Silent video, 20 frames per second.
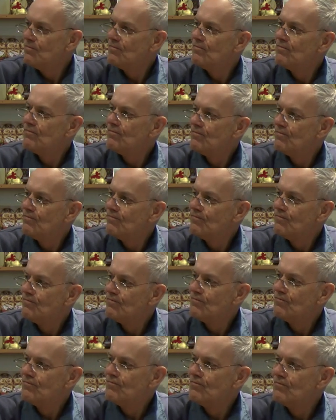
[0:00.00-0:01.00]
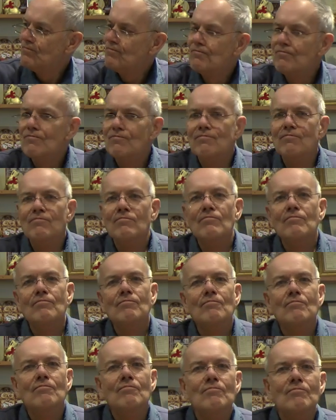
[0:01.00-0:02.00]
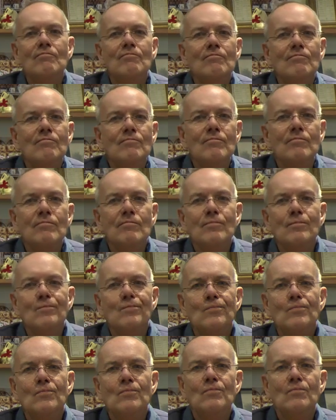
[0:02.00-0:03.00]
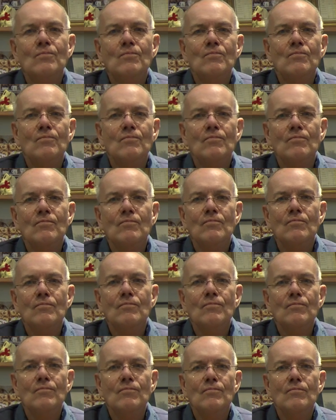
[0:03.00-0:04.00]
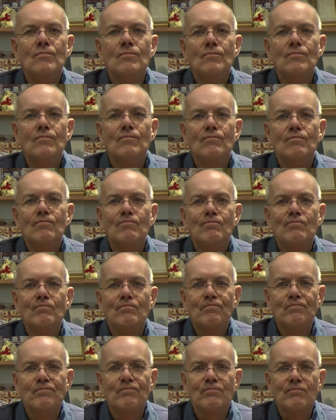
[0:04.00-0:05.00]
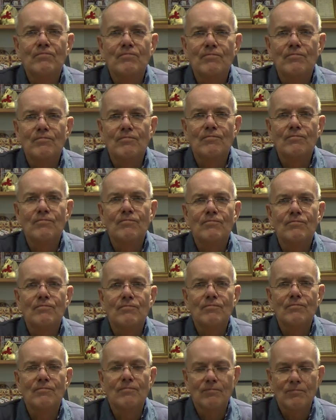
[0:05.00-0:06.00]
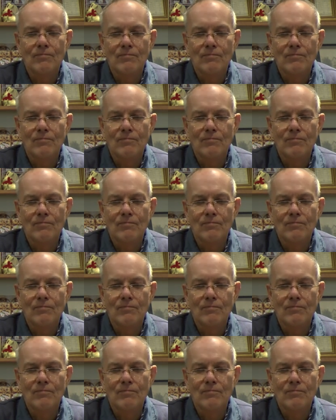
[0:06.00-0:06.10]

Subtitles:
The person shown says nothing.